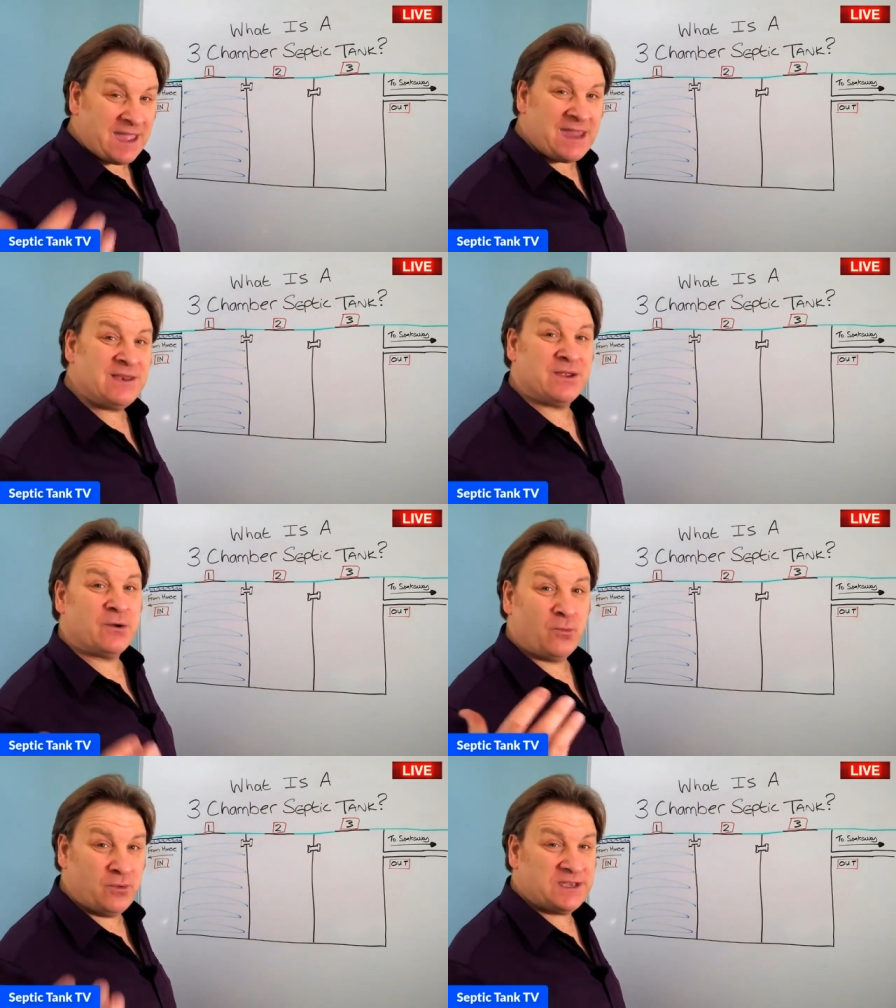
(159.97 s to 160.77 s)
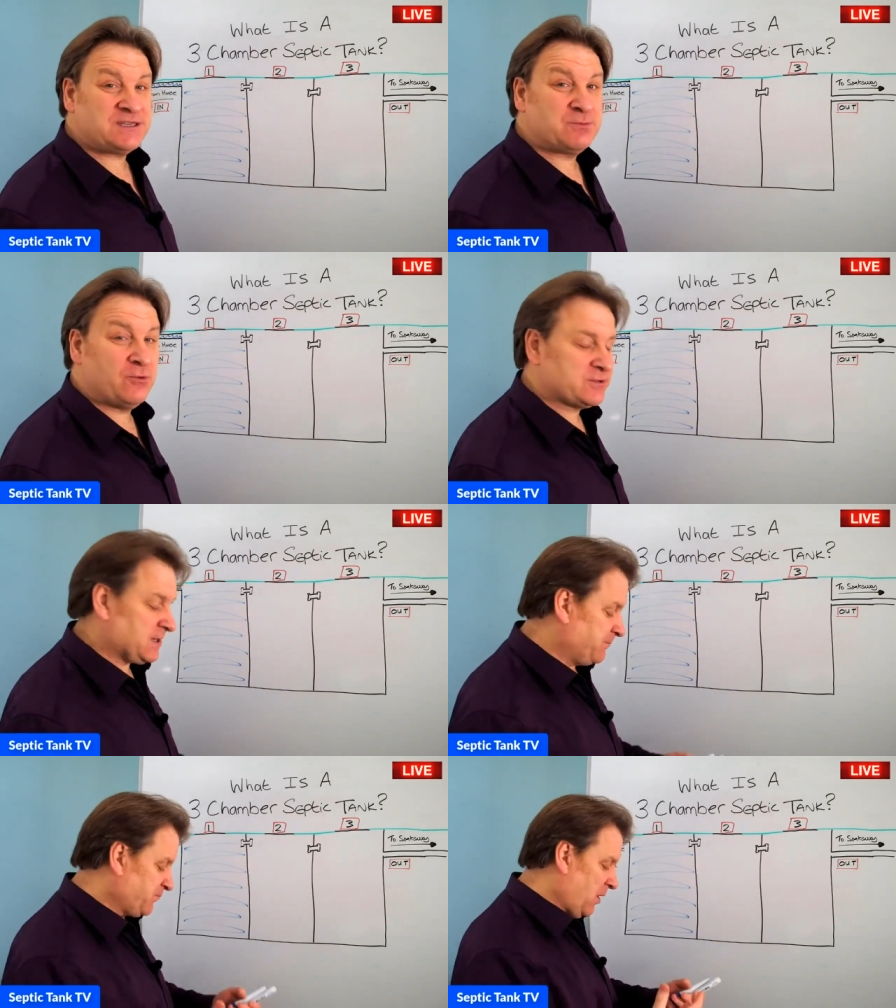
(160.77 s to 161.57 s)
in
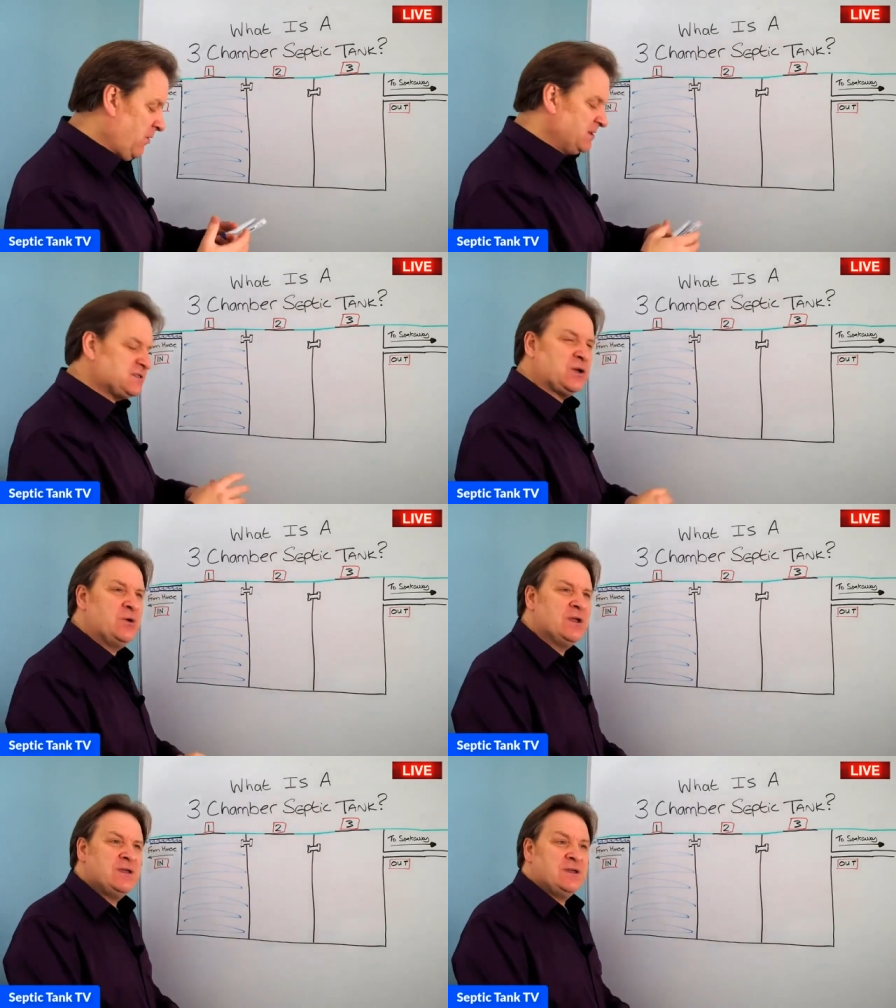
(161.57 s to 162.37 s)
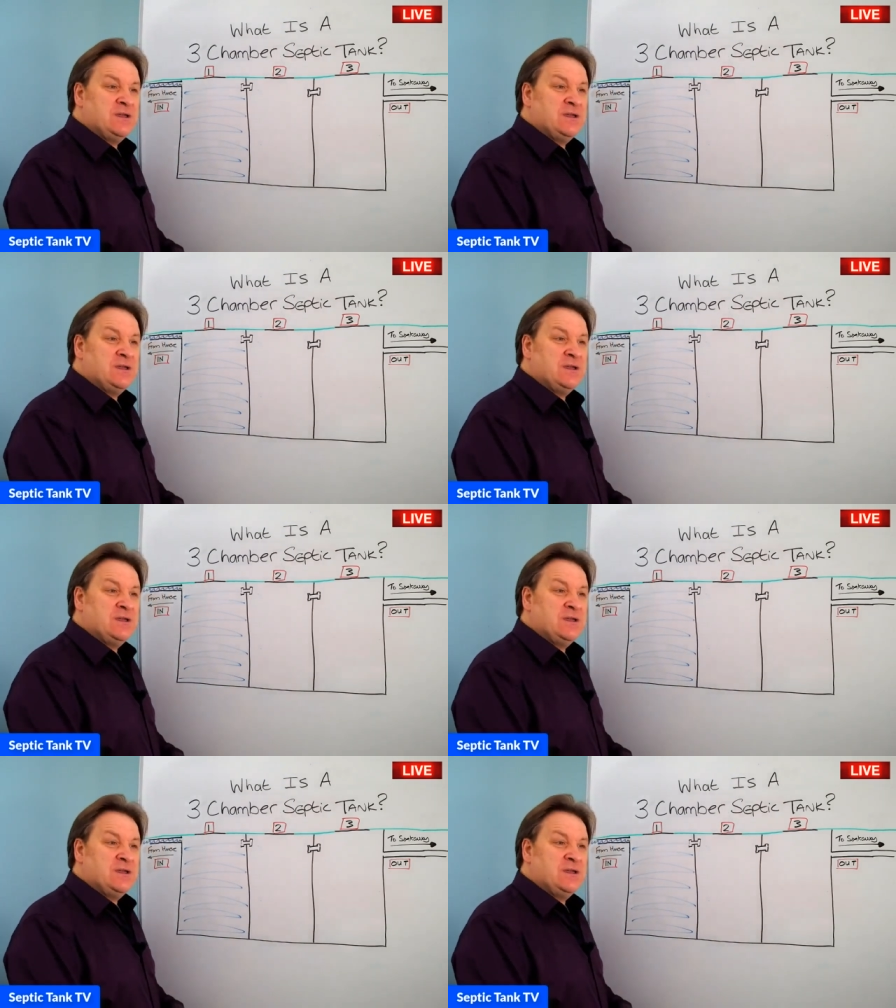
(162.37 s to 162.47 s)
wastewater. All right, so